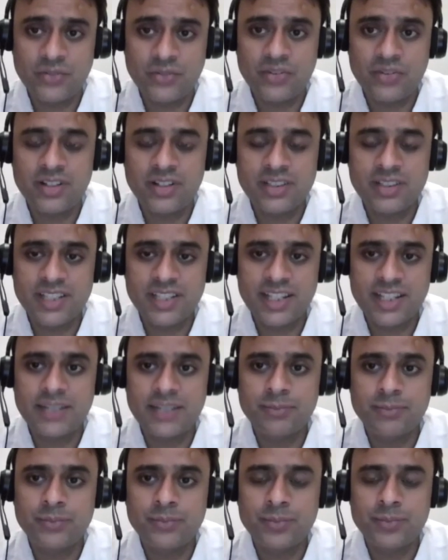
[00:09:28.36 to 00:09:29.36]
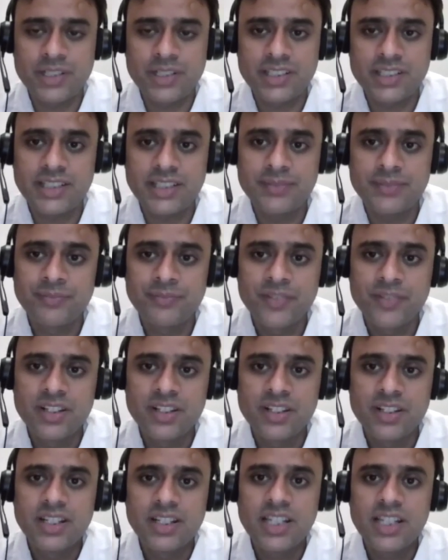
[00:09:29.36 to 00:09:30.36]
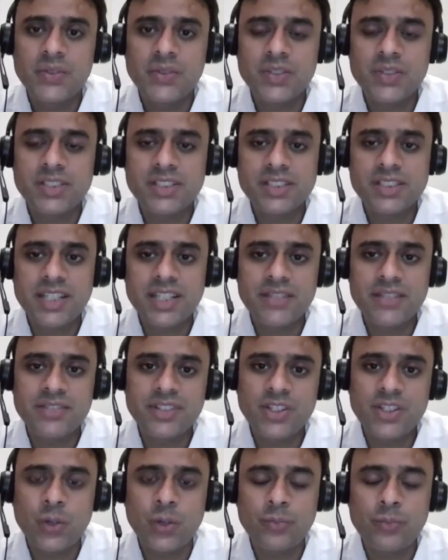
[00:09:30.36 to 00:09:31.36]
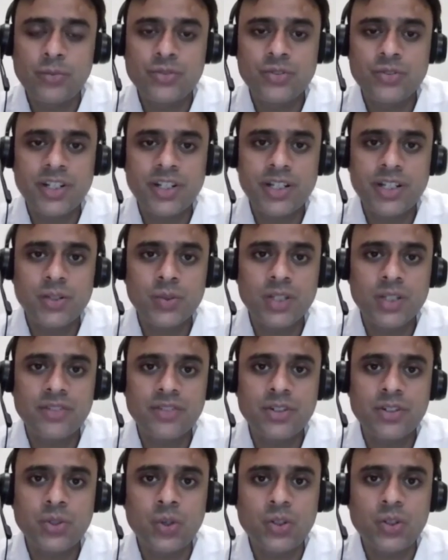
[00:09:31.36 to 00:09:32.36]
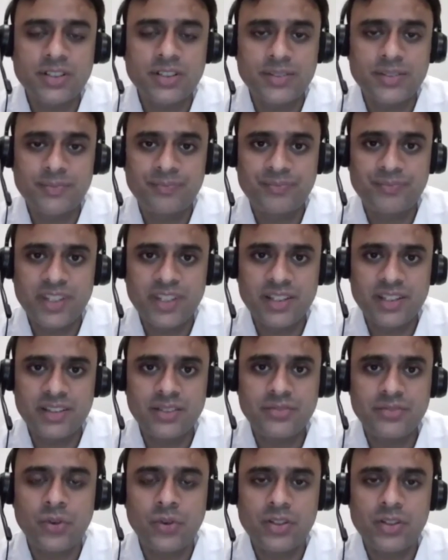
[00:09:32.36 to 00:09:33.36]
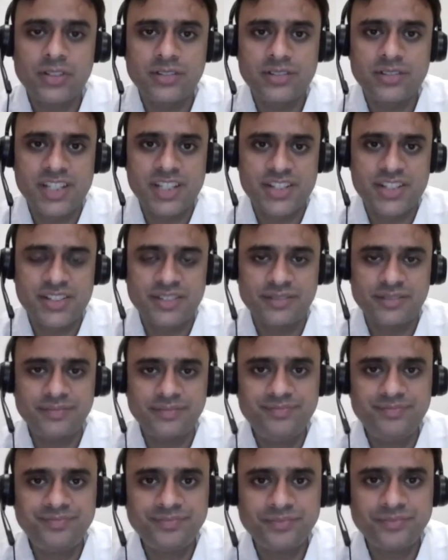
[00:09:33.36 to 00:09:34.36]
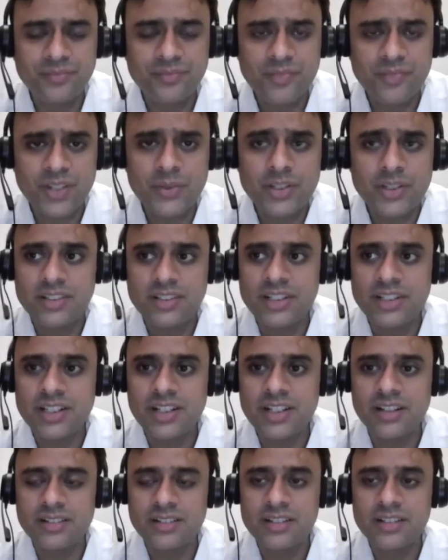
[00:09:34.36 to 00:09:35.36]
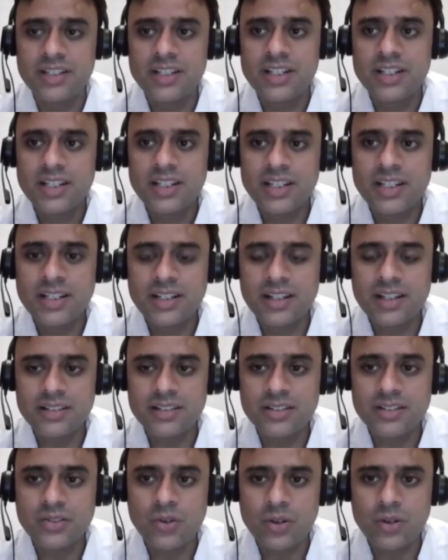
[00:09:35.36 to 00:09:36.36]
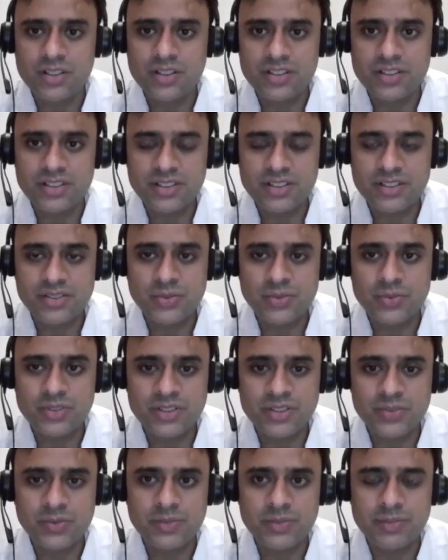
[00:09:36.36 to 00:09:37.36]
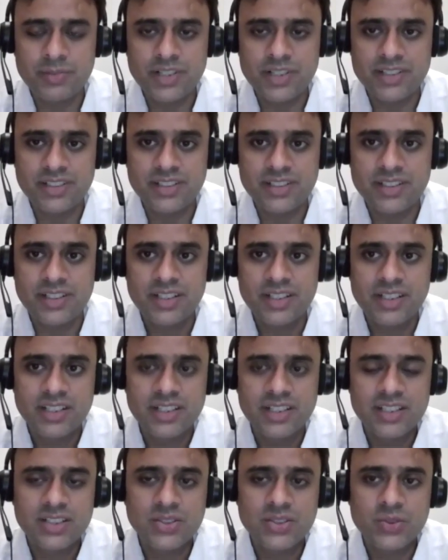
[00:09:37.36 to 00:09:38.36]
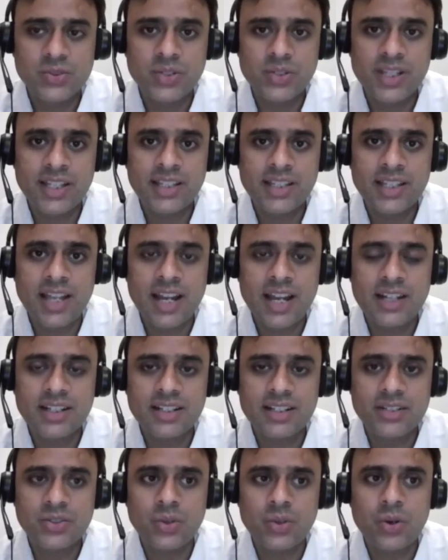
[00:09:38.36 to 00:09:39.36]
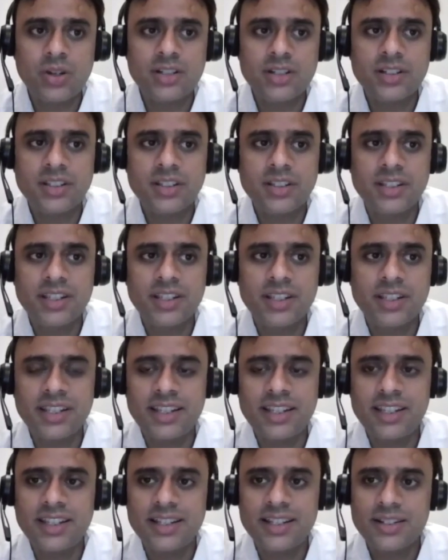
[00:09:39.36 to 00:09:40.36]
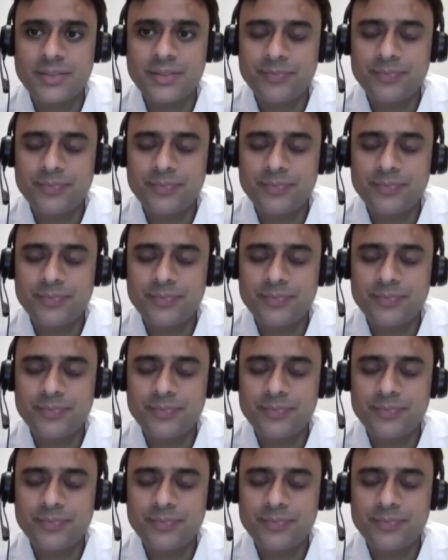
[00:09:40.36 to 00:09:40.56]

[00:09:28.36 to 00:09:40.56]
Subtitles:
our stay in Parthi, he was given the opportunity to give a talk in the foyer session, where the entire college students would be present. So in that talk, he